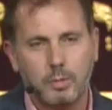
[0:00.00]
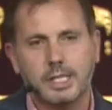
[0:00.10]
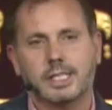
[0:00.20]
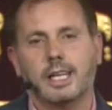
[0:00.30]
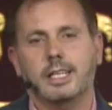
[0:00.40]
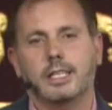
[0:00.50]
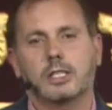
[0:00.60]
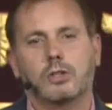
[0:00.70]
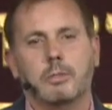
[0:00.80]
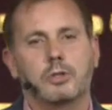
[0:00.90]
we study the
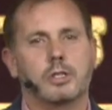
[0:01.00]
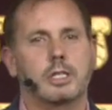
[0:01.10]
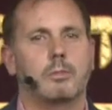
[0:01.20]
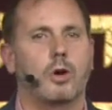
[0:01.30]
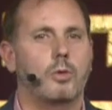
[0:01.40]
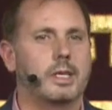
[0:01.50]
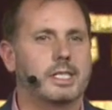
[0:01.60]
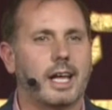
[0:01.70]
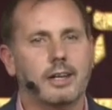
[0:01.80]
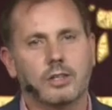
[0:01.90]
scriptures, the more we
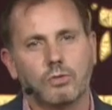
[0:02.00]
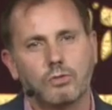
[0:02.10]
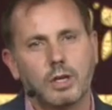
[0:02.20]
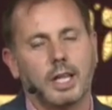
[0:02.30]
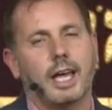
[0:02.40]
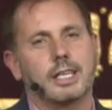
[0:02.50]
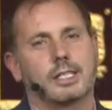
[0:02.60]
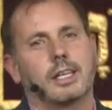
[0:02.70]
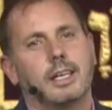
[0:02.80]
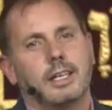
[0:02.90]
start to realize,